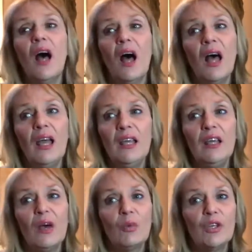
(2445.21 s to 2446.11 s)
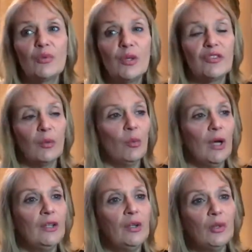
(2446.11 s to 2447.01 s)
I was with
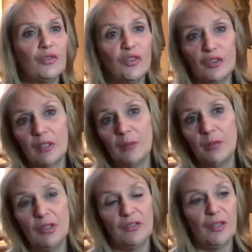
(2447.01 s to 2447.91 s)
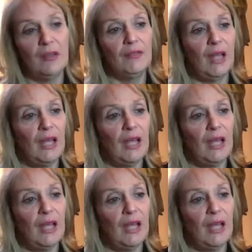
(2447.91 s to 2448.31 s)
someone who was physically abusive